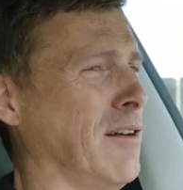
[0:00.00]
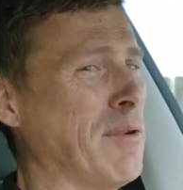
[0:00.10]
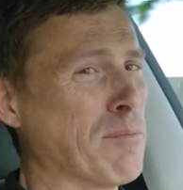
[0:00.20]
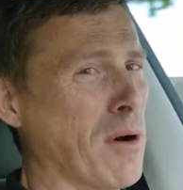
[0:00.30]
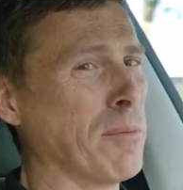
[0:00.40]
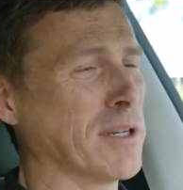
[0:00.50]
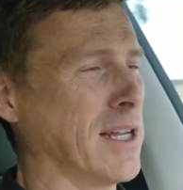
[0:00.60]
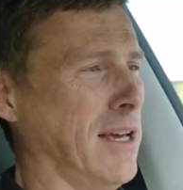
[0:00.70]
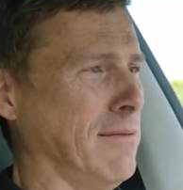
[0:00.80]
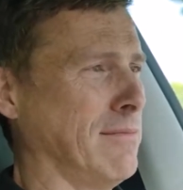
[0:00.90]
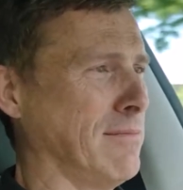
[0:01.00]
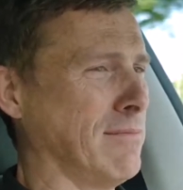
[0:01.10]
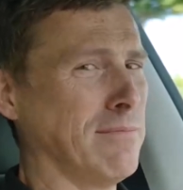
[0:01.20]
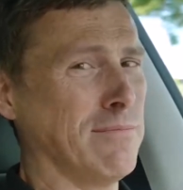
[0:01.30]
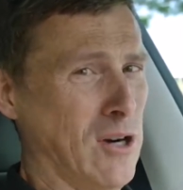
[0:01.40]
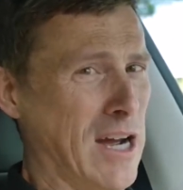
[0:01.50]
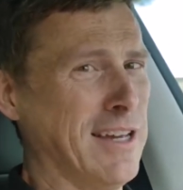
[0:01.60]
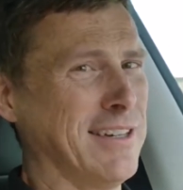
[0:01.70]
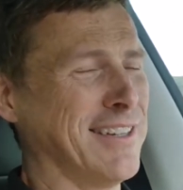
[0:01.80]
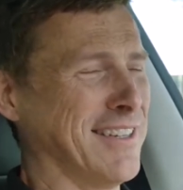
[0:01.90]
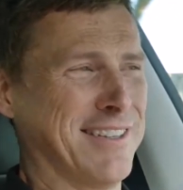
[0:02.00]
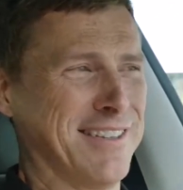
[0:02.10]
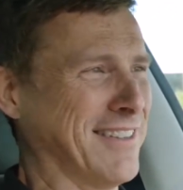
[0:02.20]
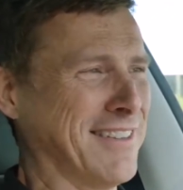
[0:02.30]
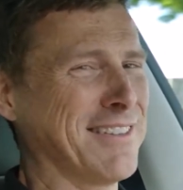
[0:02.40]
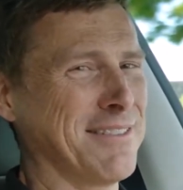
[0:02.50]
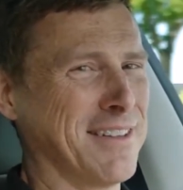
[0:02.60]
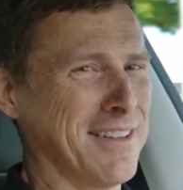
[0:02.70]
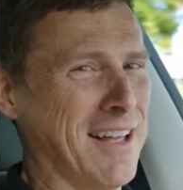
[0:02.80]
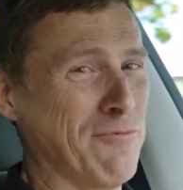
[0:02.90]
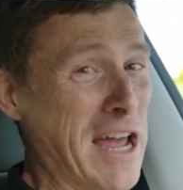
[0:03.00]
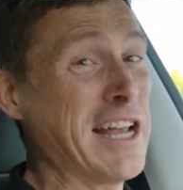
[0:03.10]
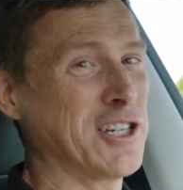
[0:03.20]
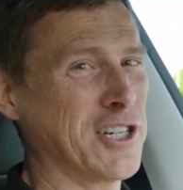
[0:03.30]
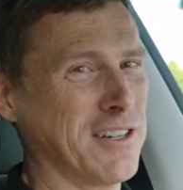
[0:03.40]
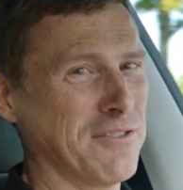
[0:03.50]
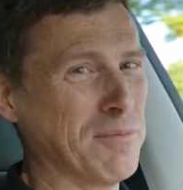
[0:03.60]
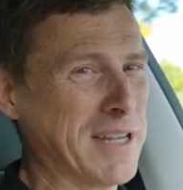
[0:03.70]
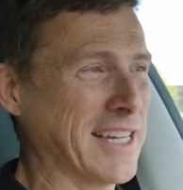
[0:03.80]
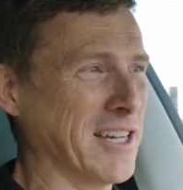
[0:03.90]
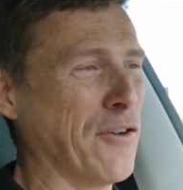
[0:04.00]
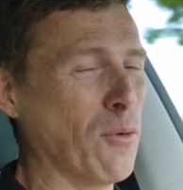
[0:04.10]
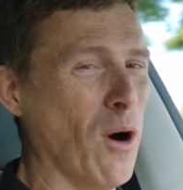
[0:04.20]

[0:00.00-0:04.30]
I've been promised it, right? Rich from Tesla, if you're